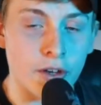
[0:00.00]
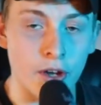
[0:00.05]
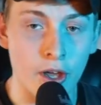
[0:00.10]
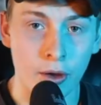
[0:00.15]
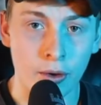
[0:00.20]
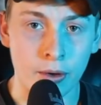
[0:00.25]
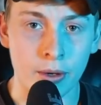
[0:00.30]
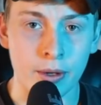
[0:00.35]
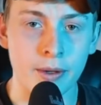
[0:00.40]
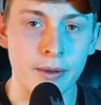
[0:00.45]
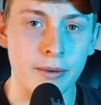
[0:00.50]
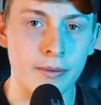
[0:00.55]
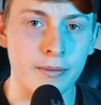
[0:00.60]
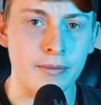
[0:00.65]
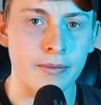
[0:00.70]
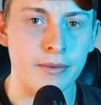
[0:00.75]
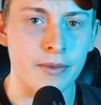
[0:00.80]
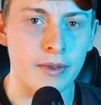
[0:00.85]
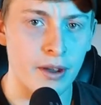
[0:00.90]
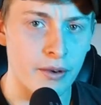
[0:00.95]
No,
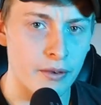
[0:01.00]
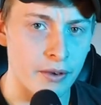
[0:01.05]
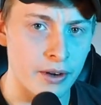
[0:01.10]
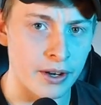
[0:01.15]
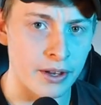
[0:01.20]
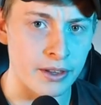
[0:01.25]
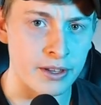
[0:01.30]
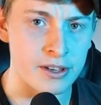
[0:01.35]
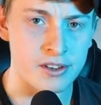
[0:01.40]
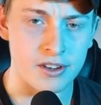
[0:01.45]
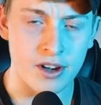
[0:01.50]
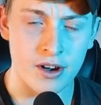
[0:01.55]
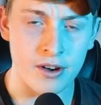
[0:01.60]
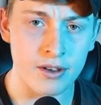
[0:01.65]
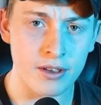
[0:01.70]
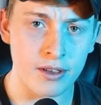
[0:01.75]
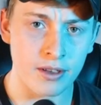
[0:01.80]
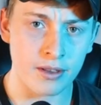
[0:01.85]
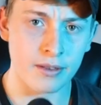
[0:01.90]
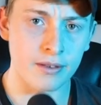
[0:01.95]
I've already done this
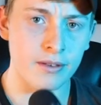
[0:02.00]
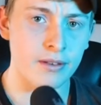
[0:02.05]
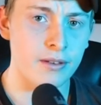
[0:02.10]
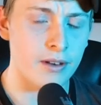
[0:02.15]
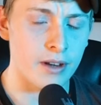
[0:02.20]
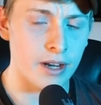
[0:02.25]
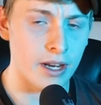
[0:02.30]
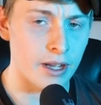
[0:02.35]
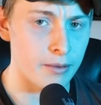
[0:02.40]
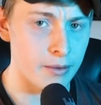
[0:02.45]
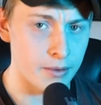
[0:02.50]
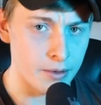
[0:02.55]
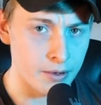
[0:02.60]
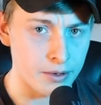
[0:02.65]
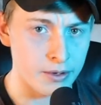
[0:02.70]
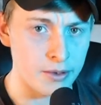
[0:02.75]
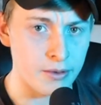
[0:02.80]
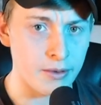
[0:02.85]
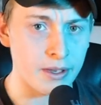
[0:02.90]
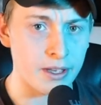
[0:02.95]
joke. I will
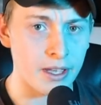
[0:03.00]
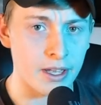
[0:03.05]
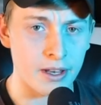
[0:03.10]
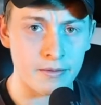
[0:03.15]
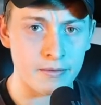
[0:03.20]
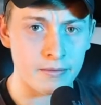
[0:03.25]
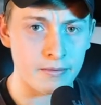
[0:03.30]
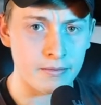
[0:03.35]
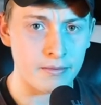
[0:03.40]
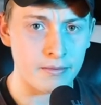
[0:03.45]
not do it again.